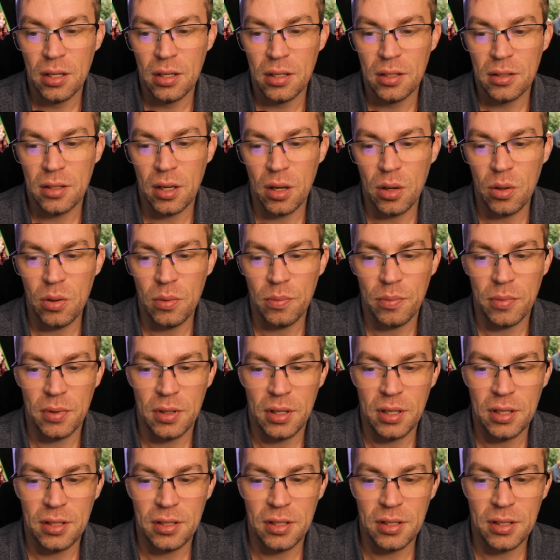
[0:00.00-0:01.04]
So,
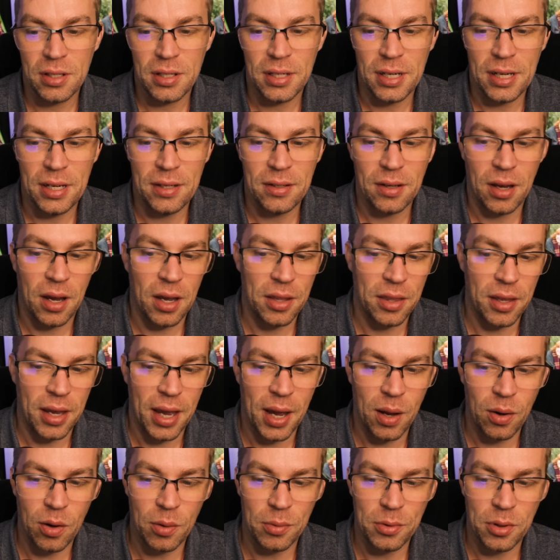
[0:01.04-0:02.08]
this just leaves either
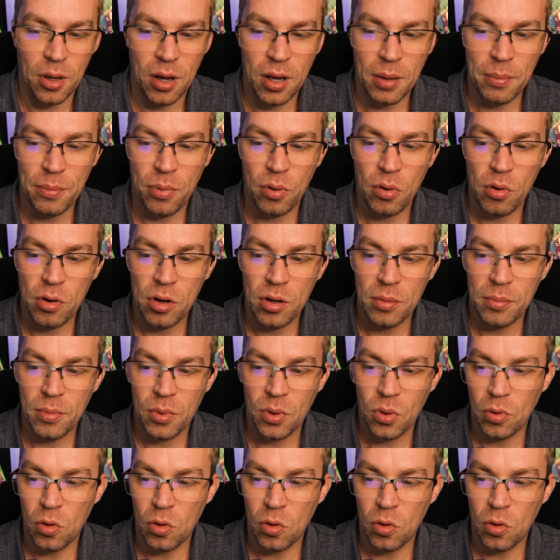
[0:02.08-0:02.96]
Owlup's Eye Emporium